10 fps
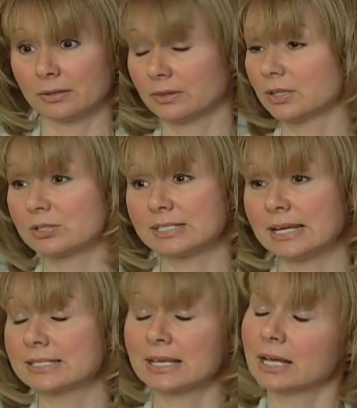There's
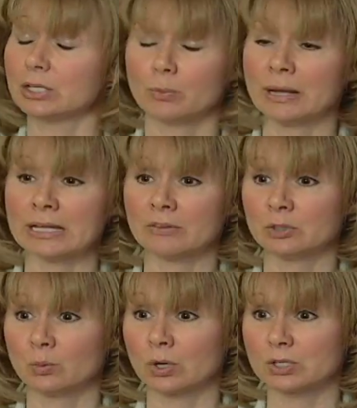days that I know my
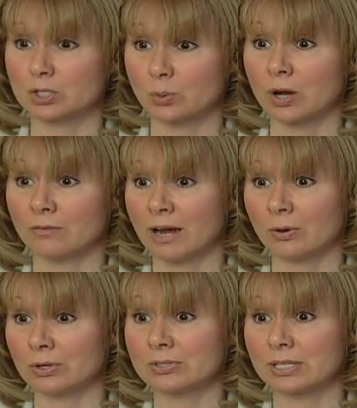nephew works 12
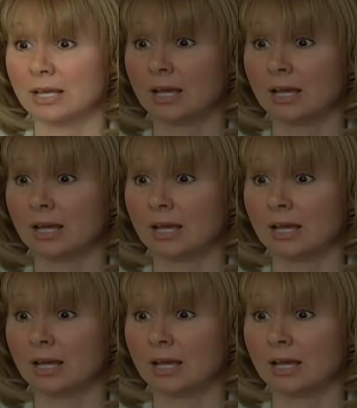hours.